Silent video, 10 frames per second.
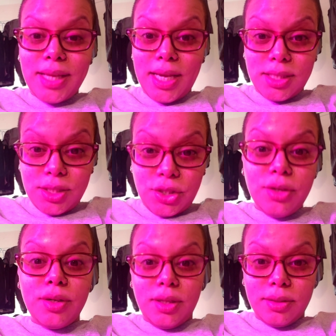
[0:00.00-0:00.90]
That's the
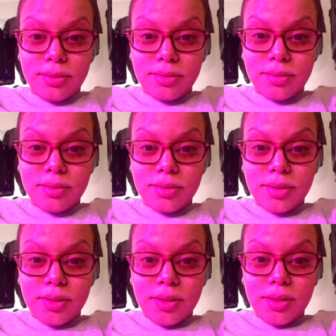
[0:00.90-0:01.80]
journey.
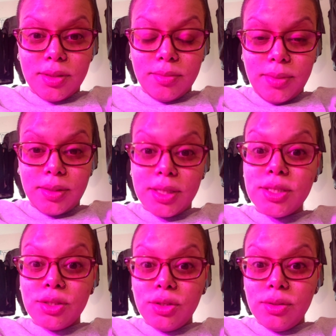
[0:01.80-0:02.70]

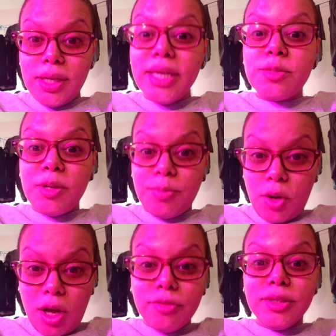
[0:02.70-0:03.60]
Because it's
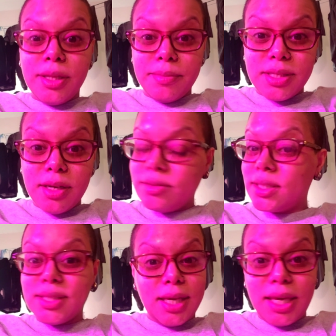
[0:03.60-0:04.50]
people offing themselves
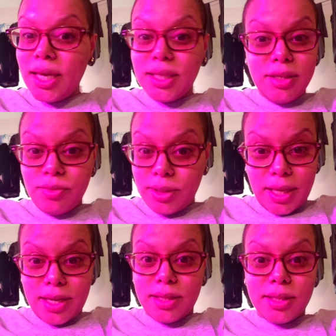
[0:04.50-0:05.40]
because they can't live with
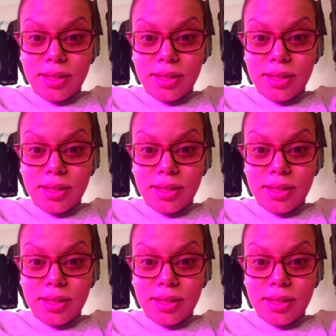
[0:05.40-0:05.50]
that.